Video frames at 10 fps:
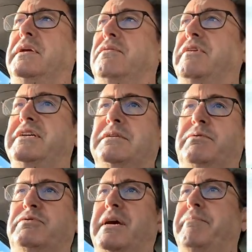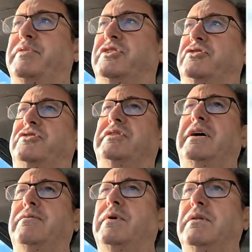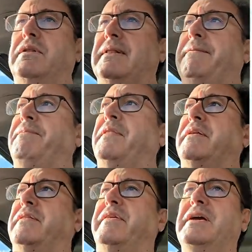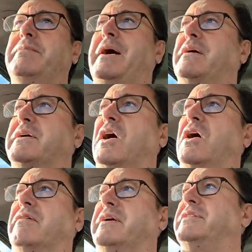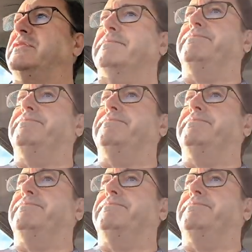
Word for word: reasonable temperatures, you know. Well, the thing about a car is